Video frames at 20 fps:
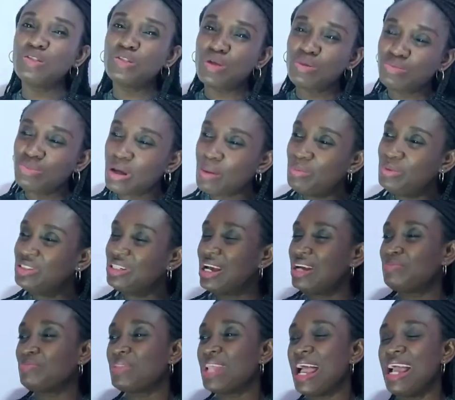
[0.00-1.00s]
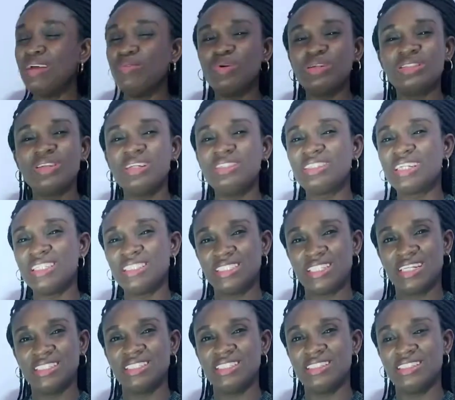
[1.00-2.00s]
come to Abuja, I was not
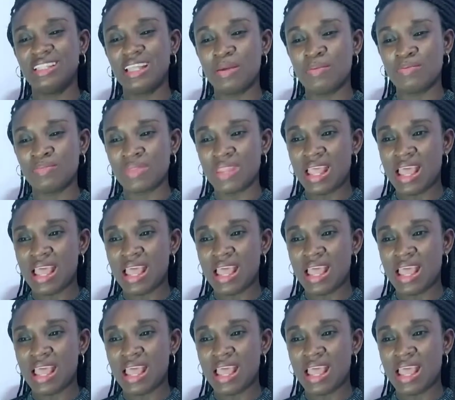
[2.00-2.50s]
interested in them.